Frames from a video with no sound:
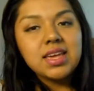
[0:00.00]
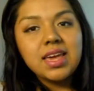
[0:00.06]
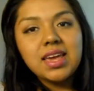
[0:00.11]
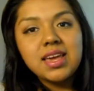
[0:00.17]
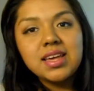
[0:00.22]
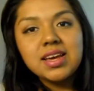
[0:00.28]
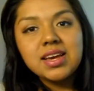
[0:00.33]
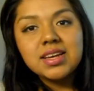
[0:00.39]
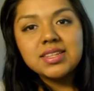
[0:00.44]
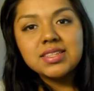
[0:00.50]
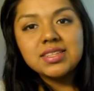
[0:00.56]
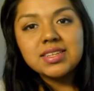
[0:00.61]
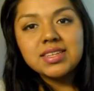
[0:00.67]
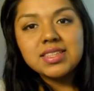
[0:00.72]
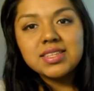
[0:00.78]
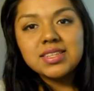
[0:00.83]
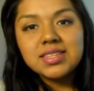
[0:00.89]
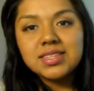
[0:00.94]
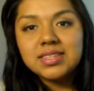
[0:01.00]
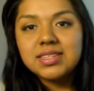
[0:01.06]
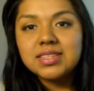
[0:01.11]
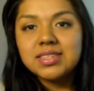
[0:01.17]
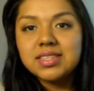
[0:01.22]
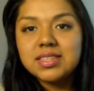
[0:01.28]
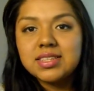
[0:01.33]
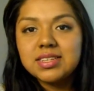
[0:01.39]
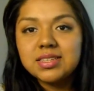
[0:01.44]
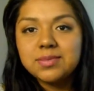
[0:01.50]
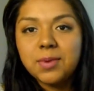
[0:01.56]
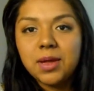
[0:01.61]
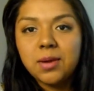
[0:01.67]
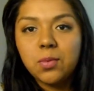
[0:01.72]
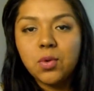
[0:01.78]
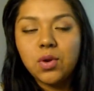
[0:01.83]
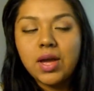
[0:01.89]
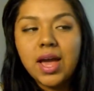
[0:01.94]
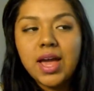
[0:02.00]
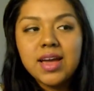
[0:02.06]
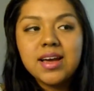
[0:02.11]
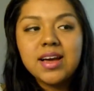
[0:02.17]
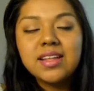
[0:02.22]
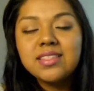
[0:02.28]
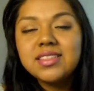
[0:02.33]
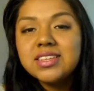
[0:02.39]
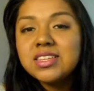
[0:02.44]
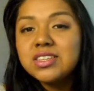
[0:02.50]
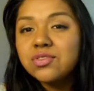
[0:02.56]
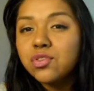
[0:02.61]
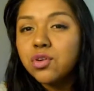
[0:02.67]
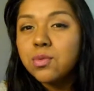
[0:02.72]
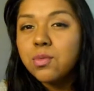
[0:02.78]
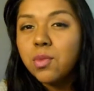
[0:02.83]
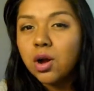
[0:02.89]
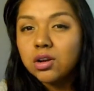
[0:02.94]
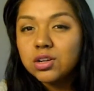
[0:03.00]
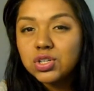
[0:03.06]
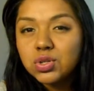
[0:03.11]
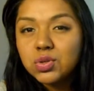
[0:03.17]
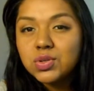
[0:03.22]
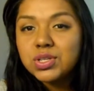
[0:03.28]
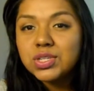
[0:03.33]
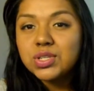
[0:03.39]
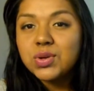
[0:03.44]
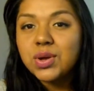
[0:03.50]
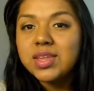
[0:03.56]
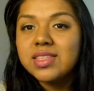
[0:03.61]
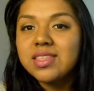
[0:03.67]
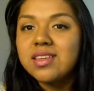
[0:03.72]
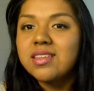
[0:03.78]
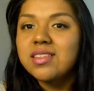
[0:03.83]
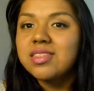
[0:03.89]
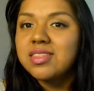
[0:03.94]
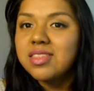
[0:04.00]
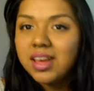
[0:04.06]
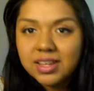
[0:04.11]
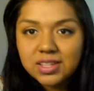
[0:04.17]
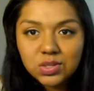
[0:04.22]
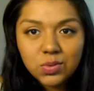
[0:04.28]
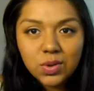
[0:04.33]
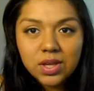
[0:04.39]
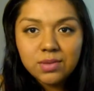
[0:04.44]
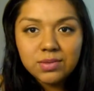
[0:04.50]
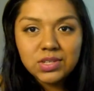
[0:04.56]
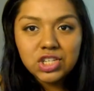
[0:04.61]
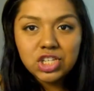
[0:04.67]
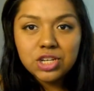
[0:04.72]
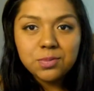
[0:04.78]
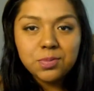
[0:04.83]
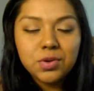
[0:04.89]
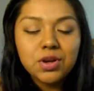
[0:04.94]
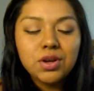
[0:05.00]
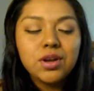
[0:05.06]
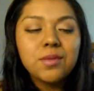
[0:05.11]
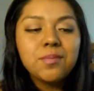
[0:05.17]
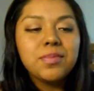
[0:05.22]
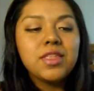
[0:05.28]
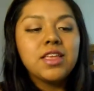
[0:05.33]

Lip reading: and this is this bad boy. I got this from Marshall's, so I think that's why it was cheaper.